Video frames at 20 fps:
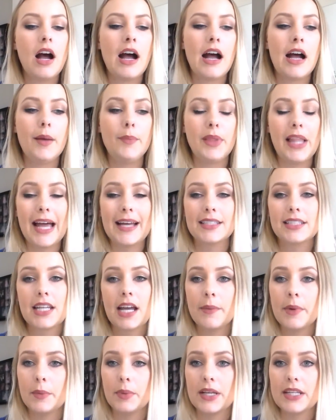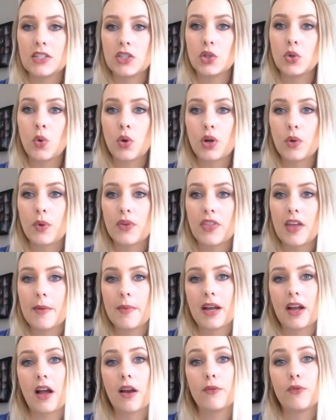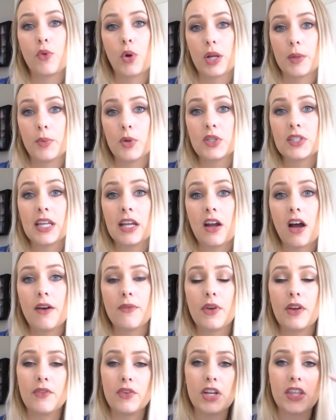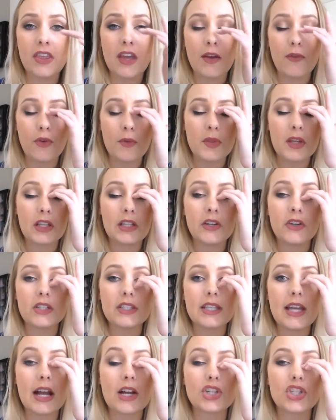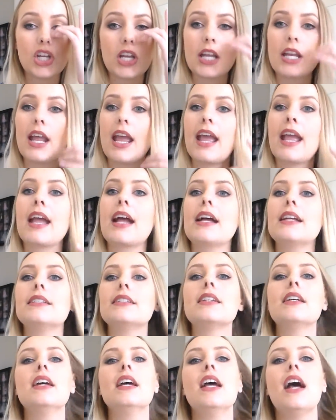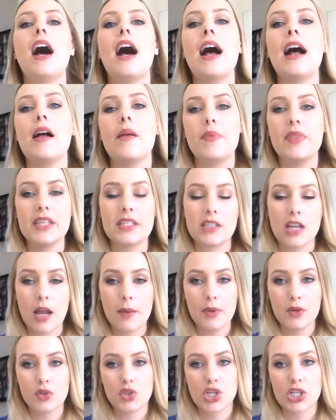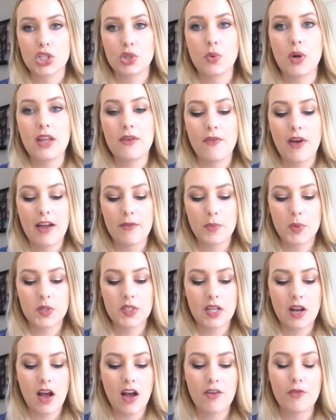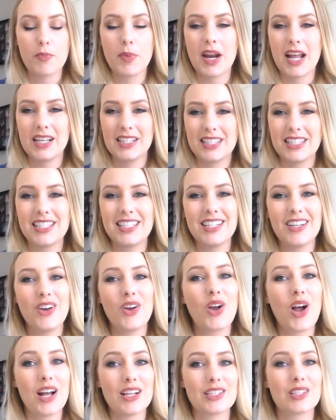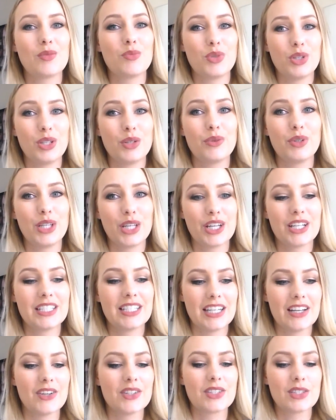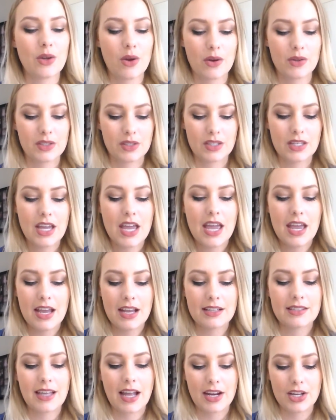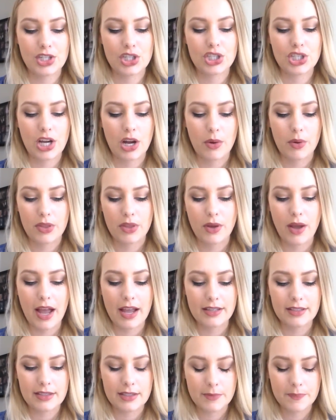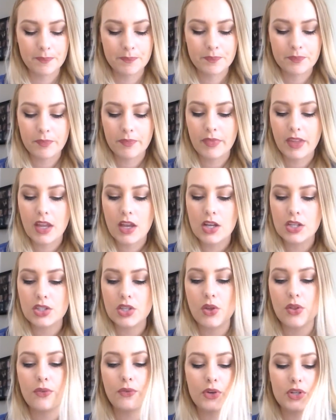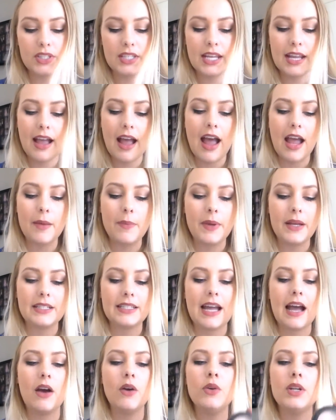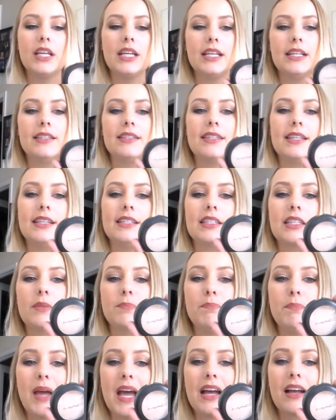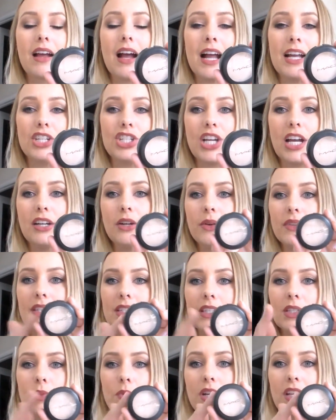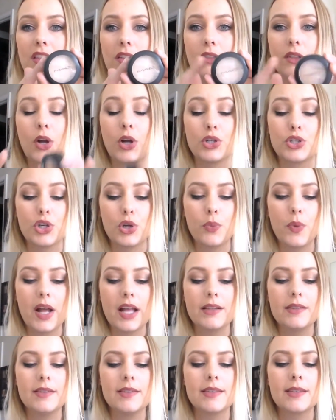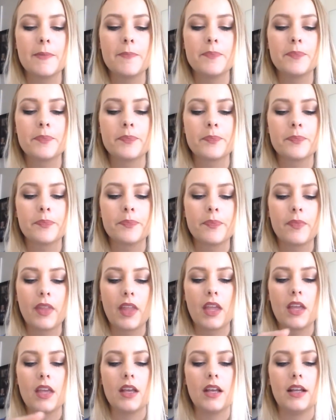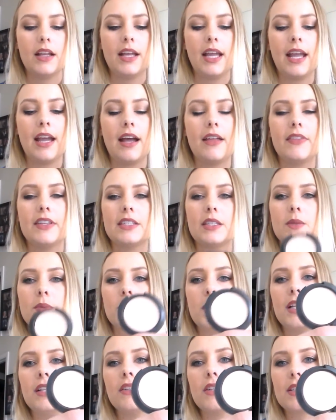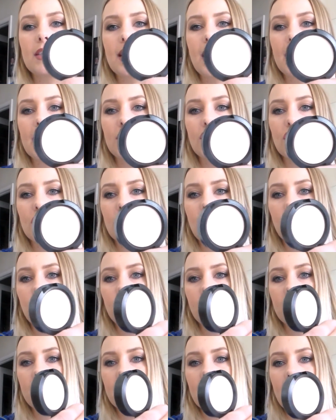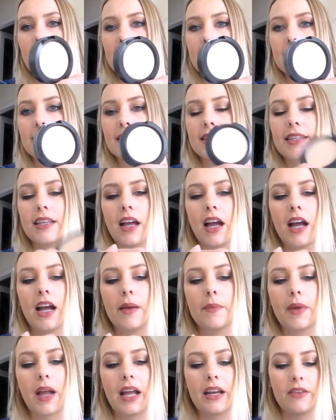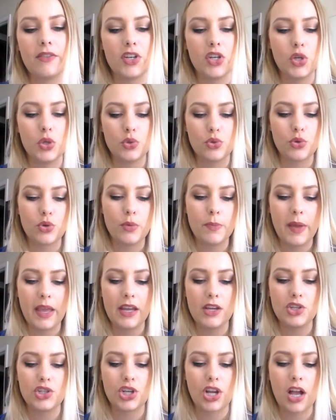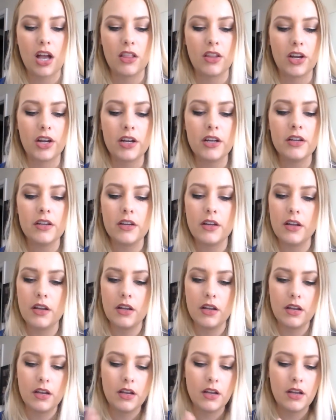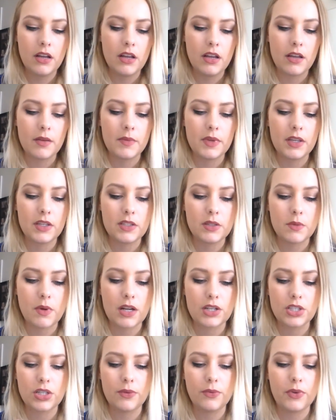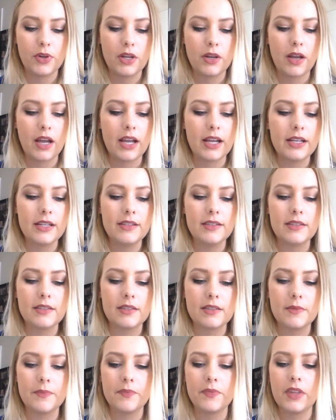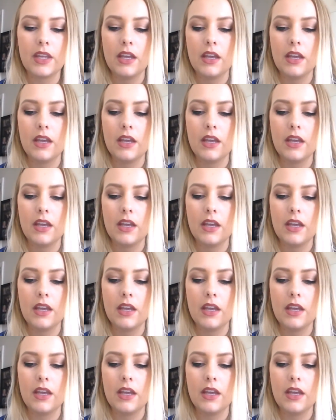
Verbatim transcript: Last time I placed an order with them, I got 40% off everything from the clearance section, and this time it was just 25% off, but I still got some really, really good deals, so I was excited to share it with you guys. So the first thing I picked out is this MAC eyeshadow, and this is one of the larger ones, and this is what it looks like. It's just a really nice kind of a neutral beige color. Let me swatch it for you guys.